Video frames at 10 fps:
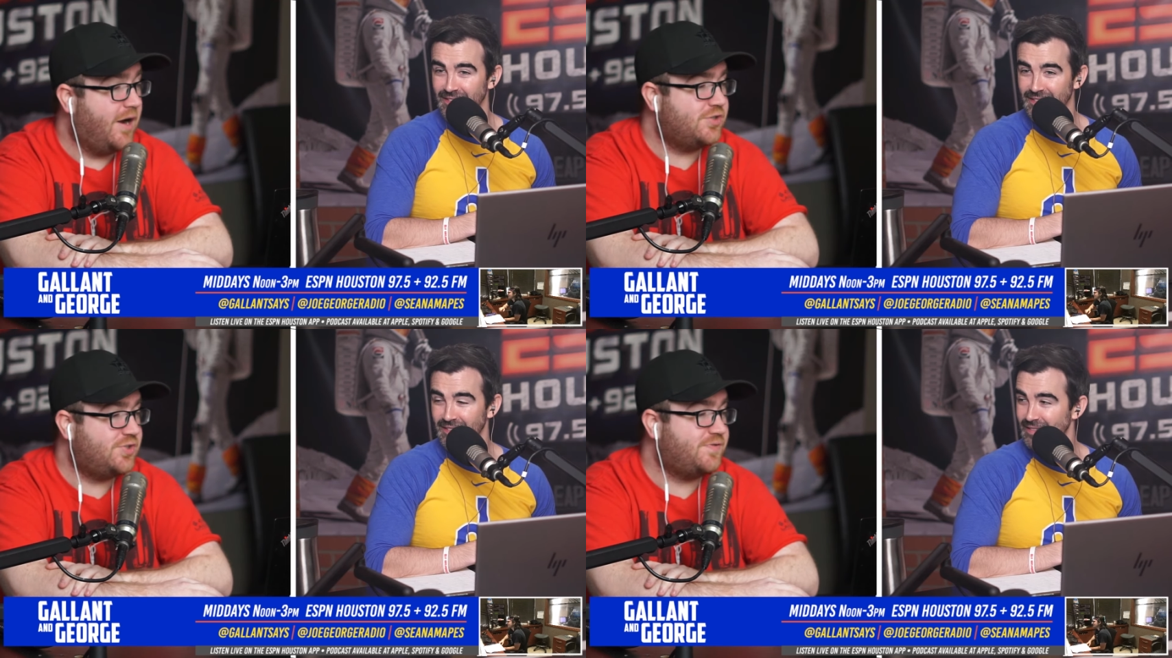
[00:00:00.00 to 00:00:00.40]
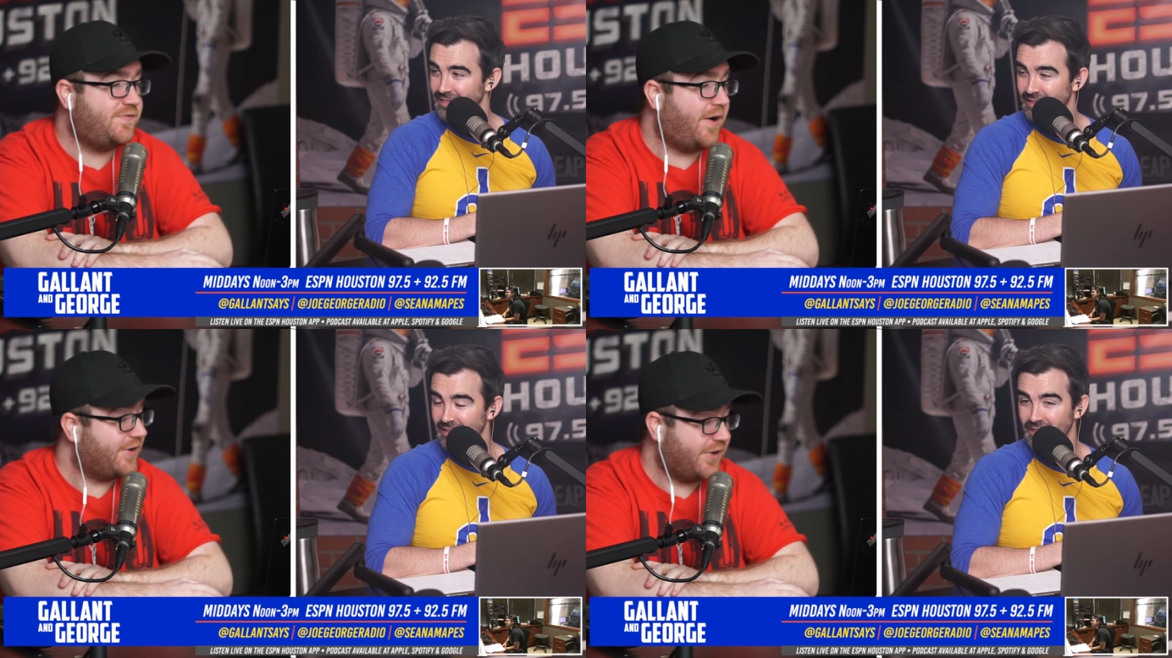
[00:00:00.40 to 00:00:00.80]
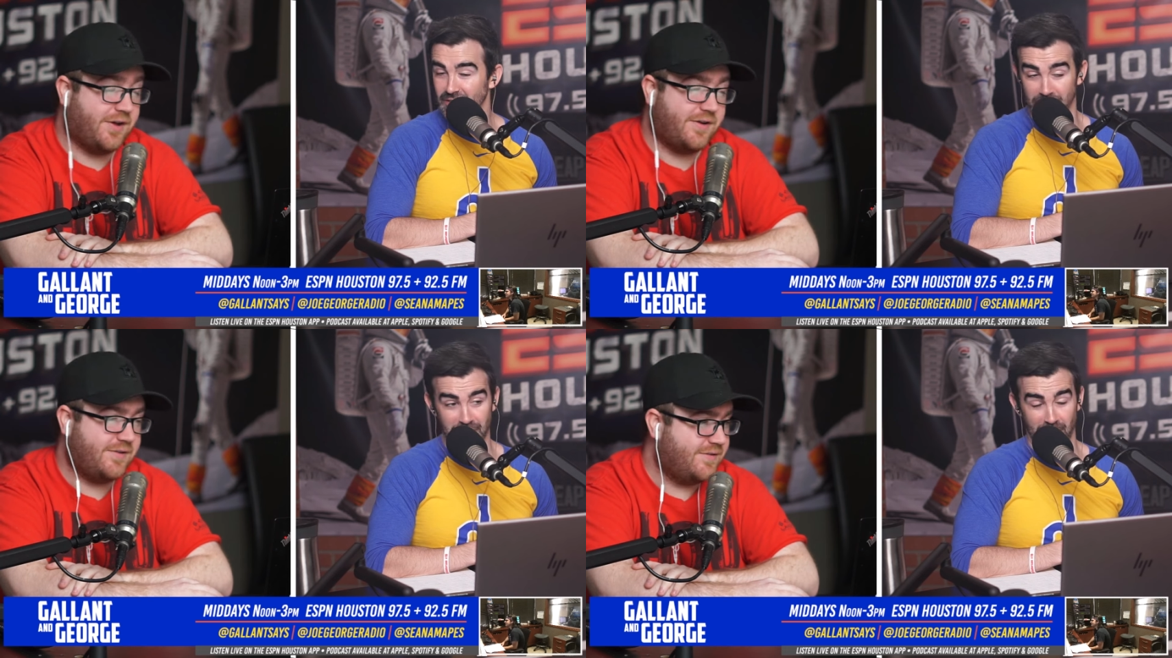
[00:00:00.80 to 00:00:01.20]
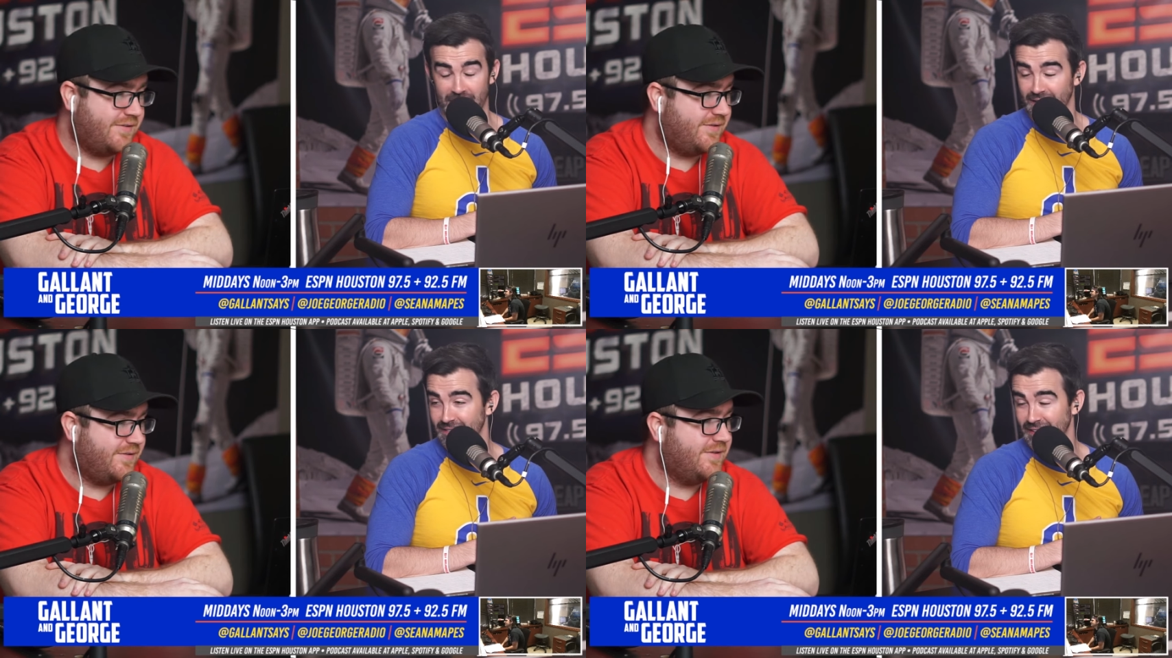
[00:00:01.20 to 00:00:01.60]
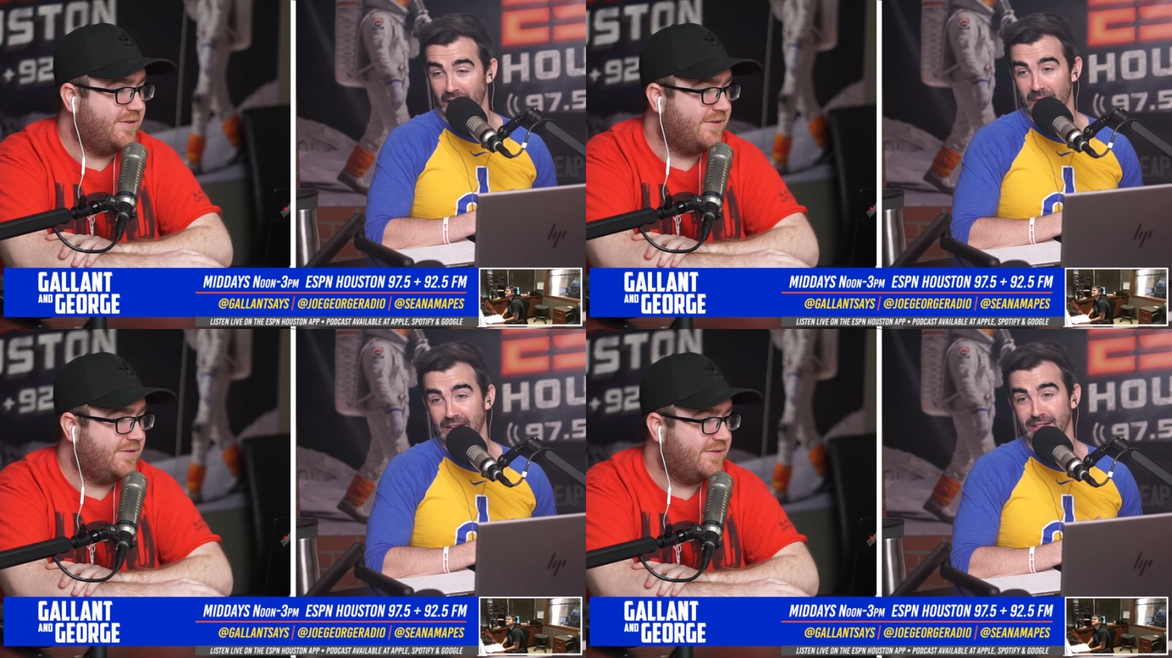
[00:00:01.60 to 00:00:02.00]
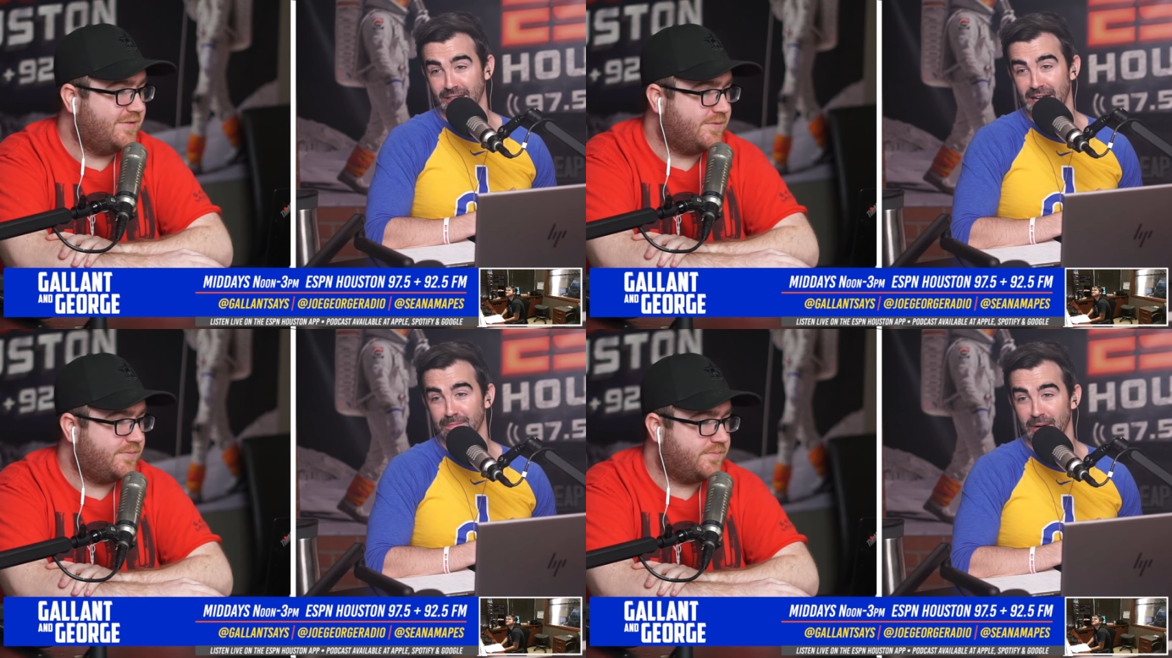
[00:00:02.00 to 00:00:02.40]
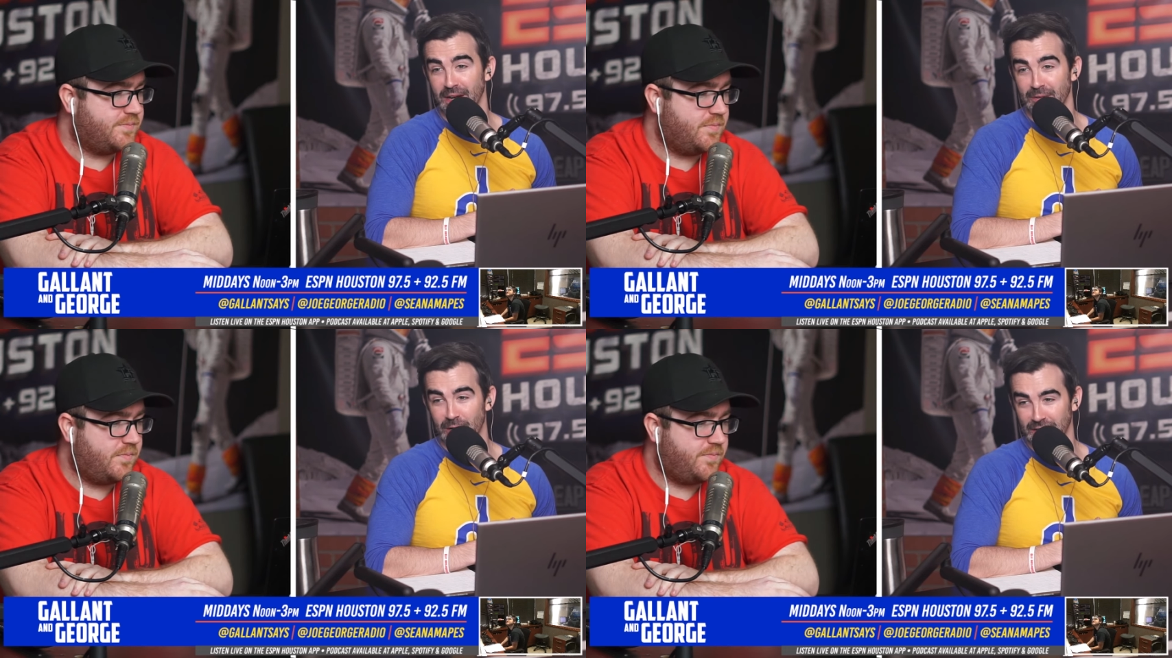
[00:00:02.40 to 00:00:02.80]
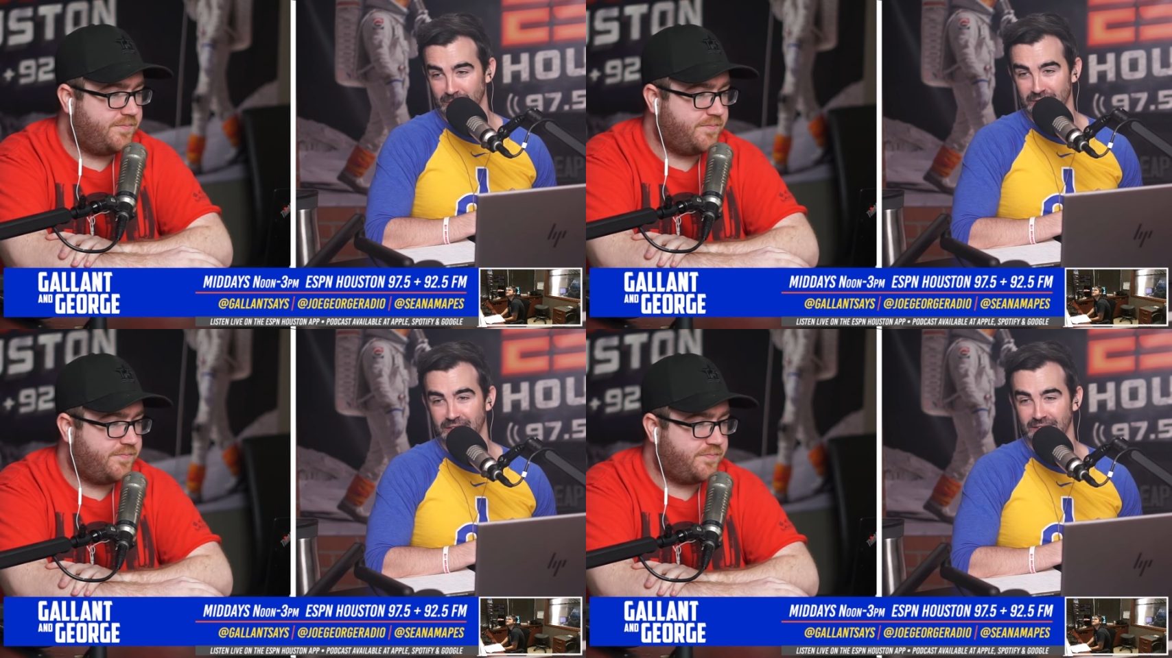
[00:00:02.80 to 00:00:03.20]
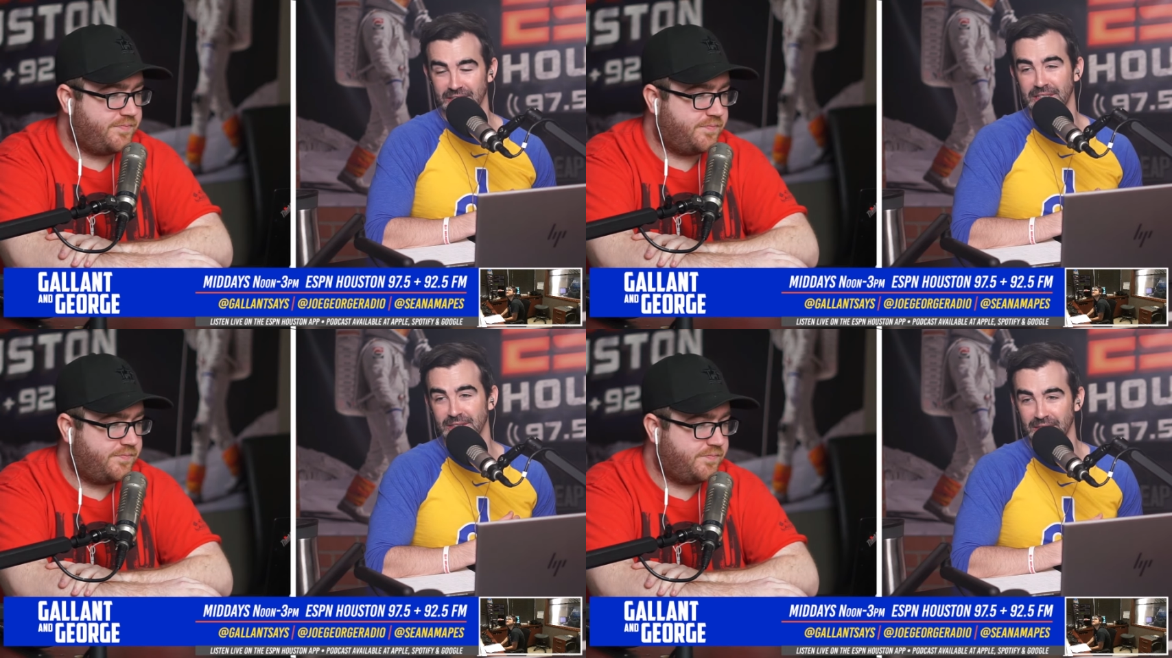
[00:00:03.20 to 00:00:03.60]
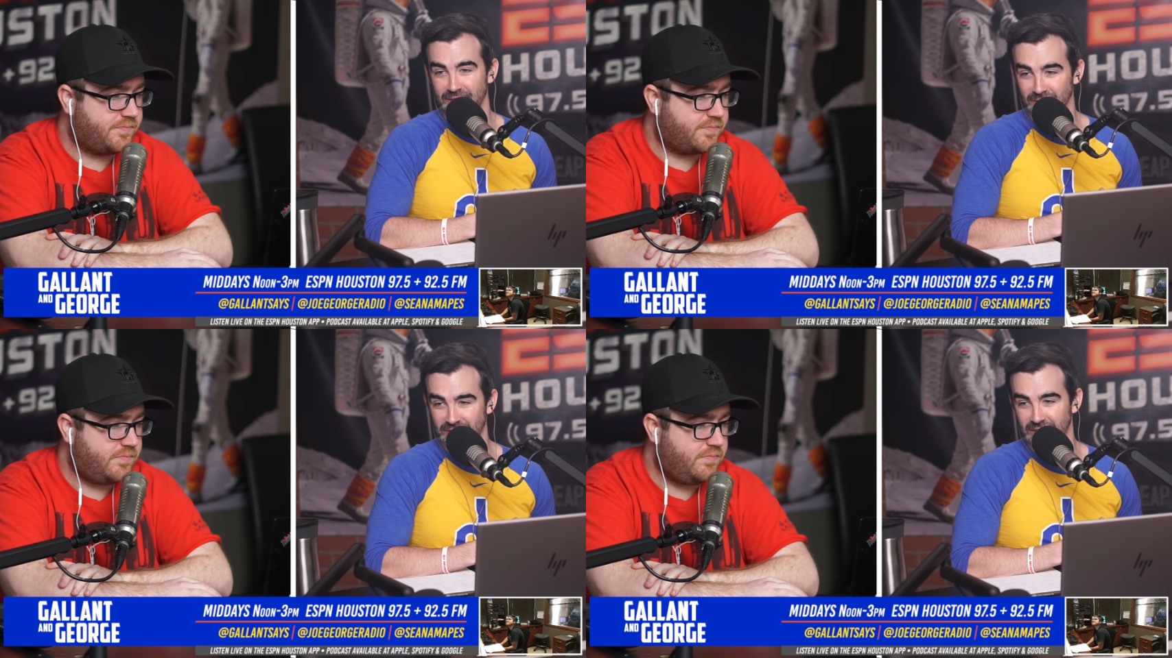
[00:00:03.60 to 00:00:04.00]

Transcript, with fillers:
Speaker 1: I heard she was very good. She was great. Uh, that's the last part I watched was Nikki Glazer.